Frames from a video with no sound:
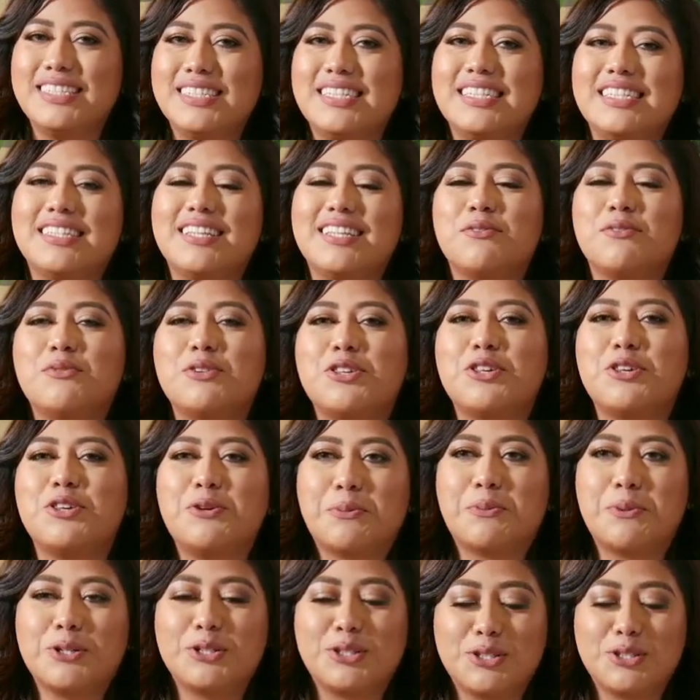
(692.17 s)
she said, when
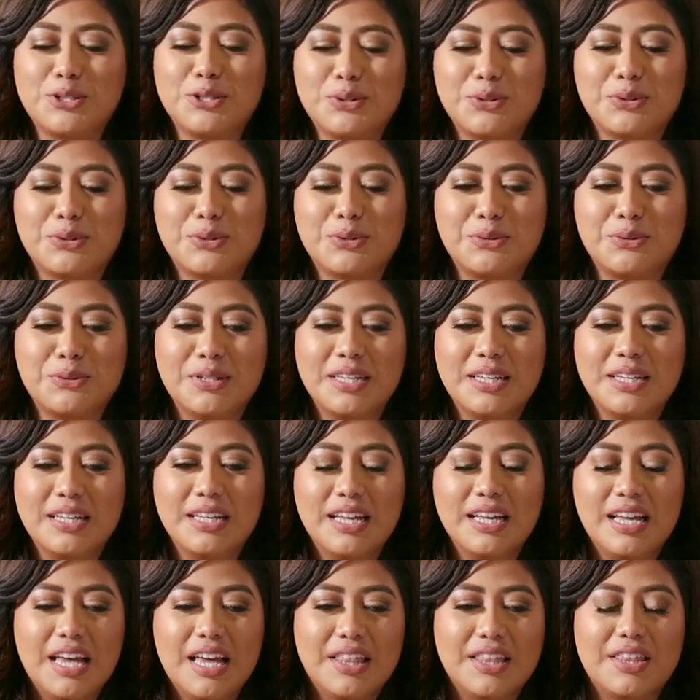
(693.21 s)
you pursue
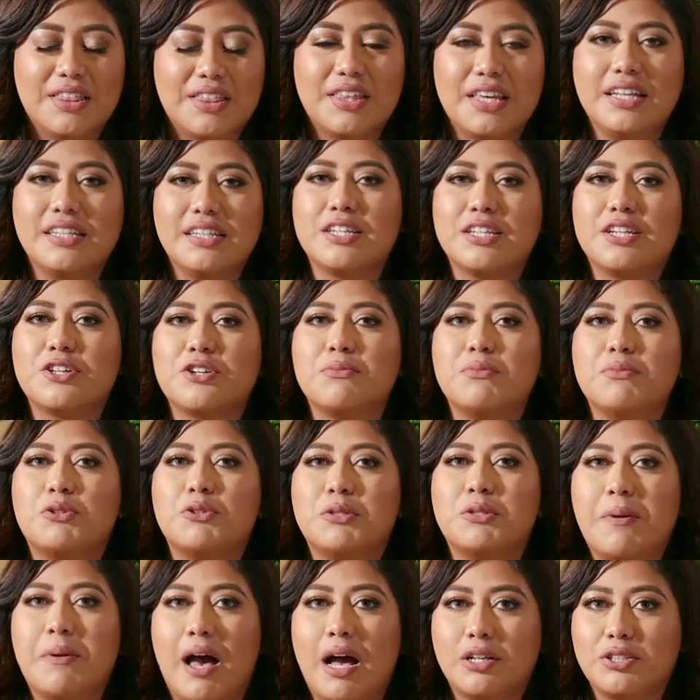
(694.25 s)
the things that you're
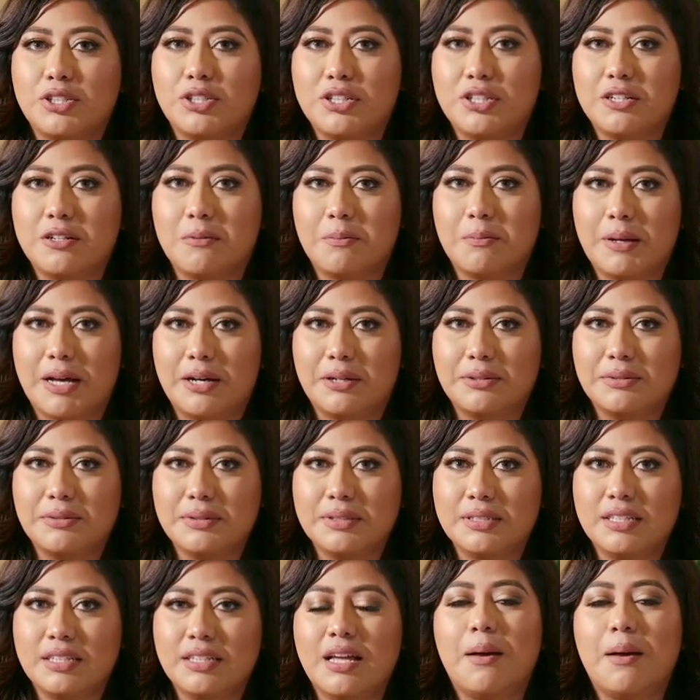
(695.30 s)
most passionate about,